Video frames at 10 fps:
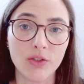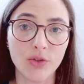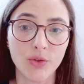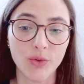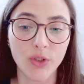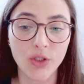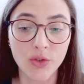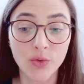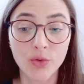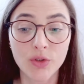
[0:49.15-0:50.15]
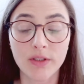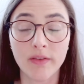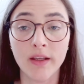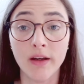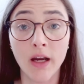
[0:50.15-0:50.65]
to use
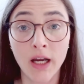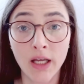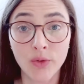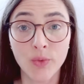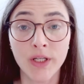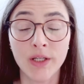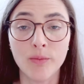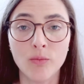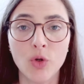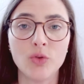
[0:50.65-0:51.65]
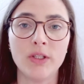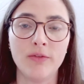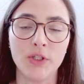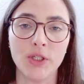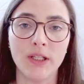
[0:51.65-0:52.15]
their hardware most
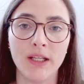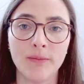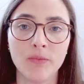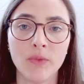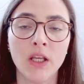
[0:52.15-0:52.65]
efficiently.